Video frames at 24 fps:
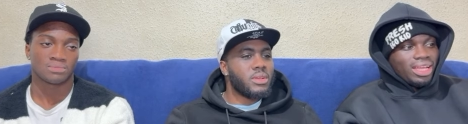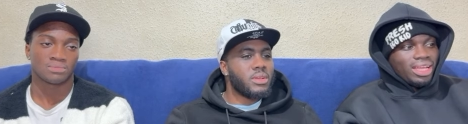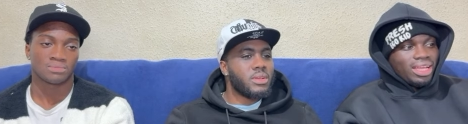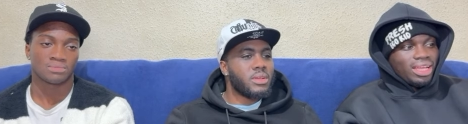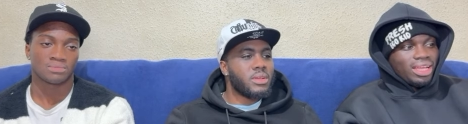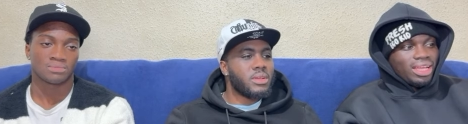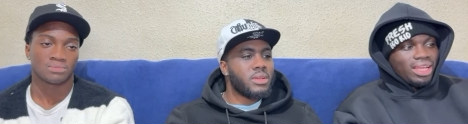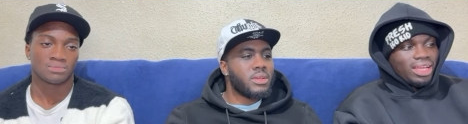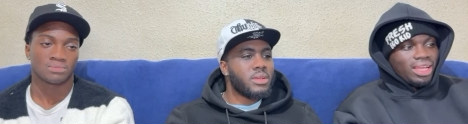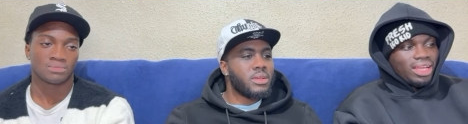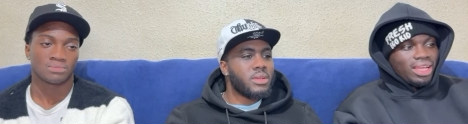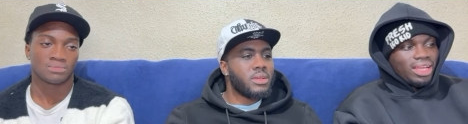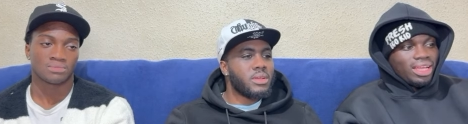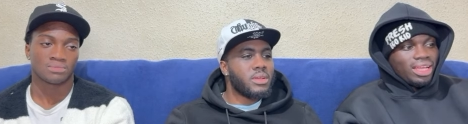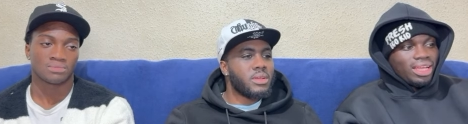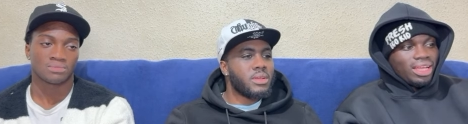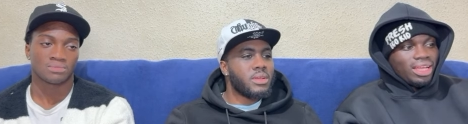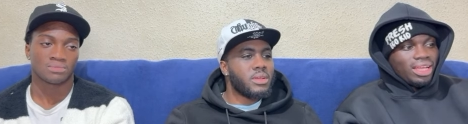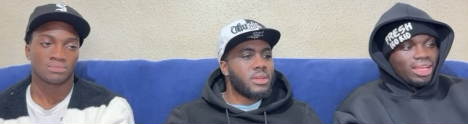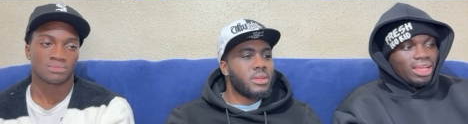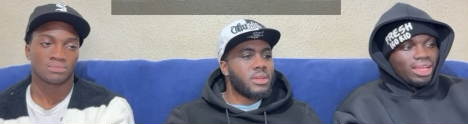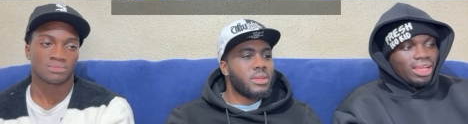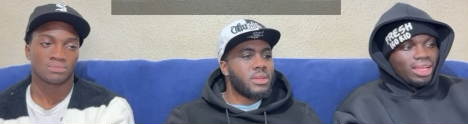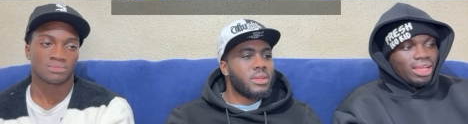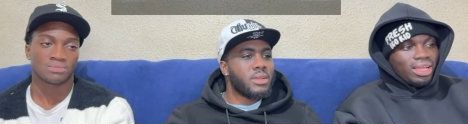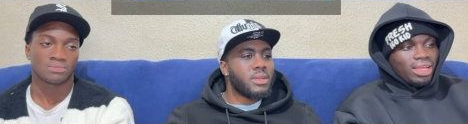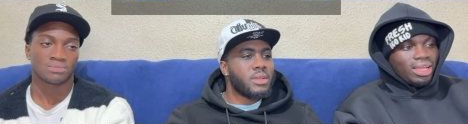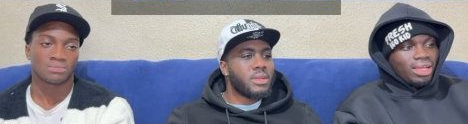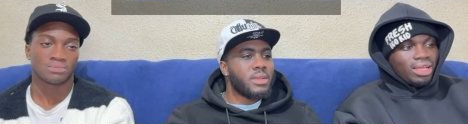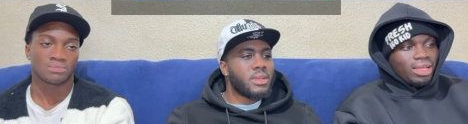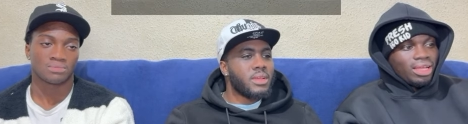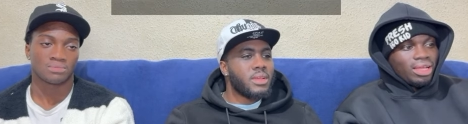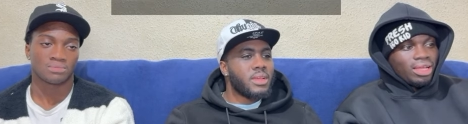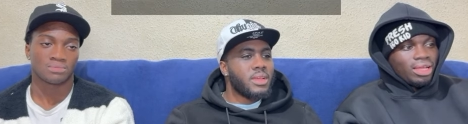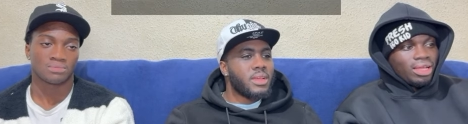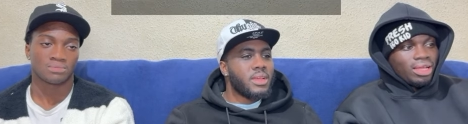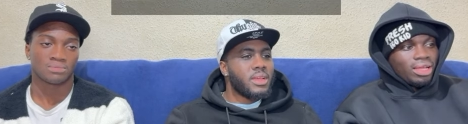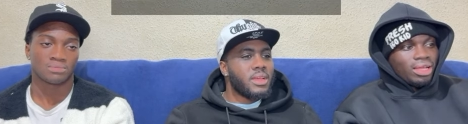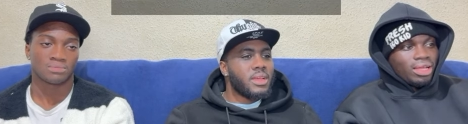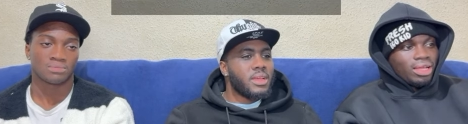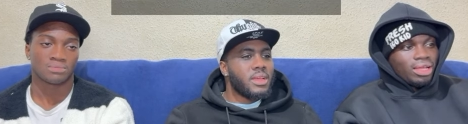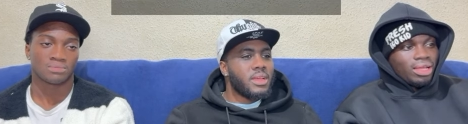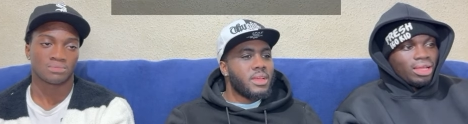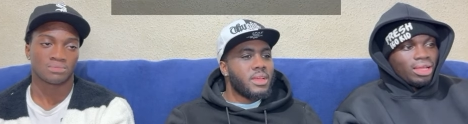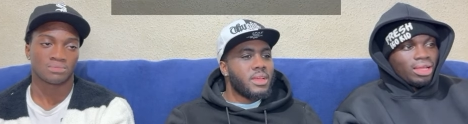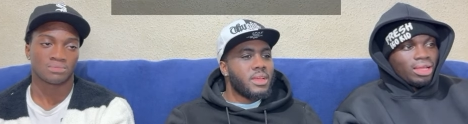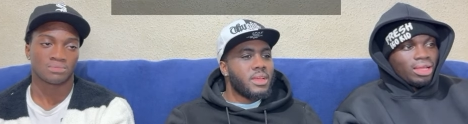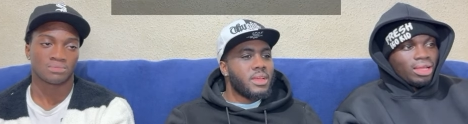
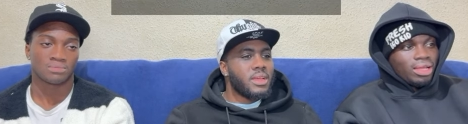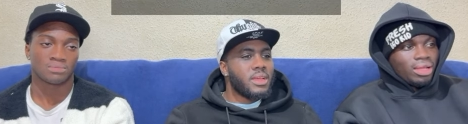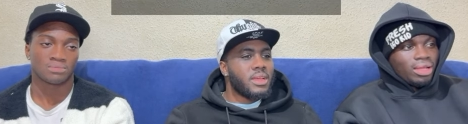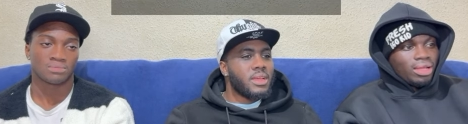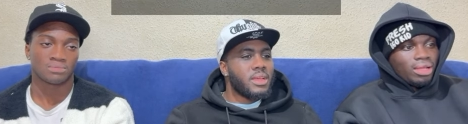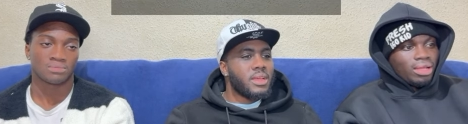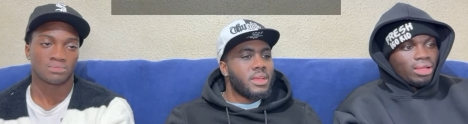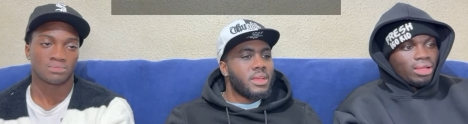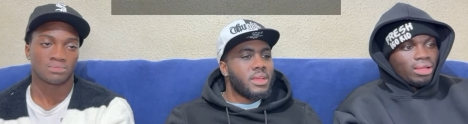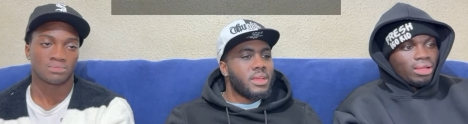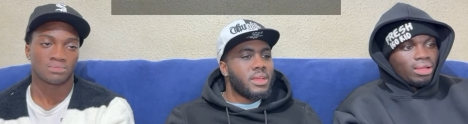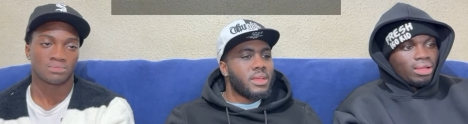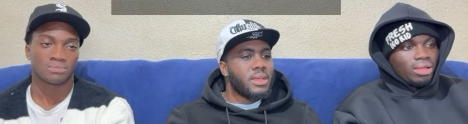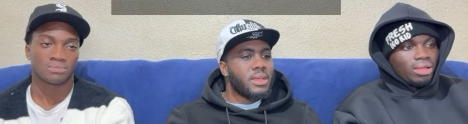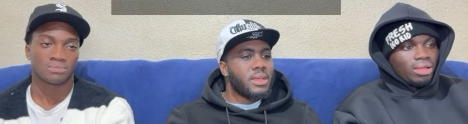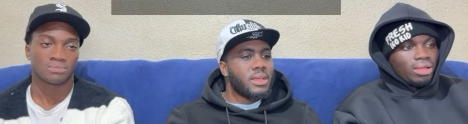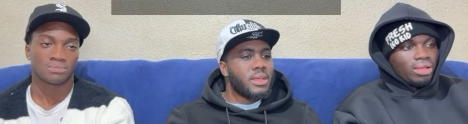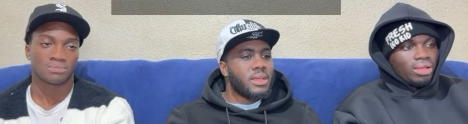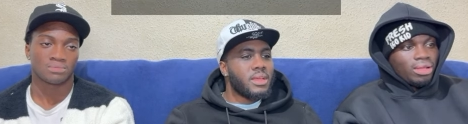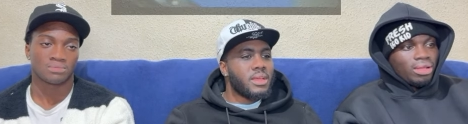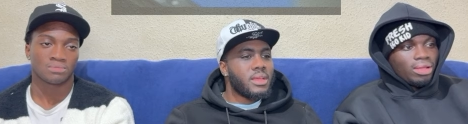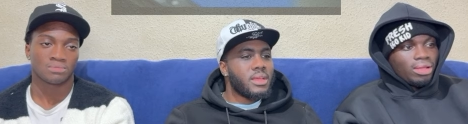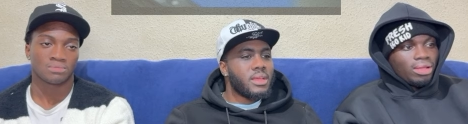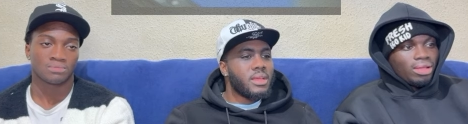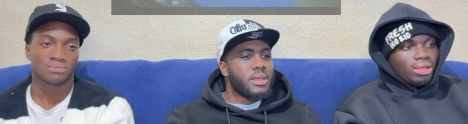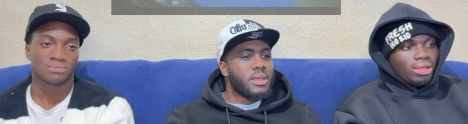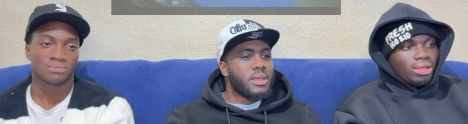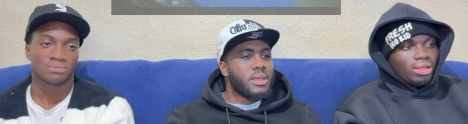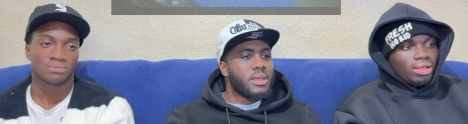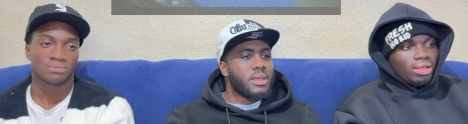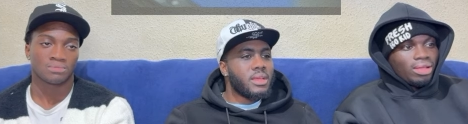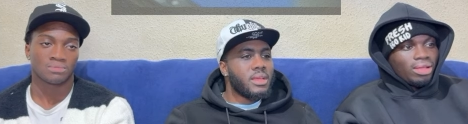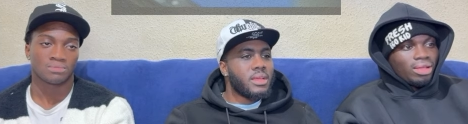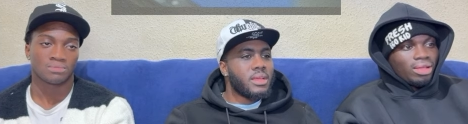(no one is talking)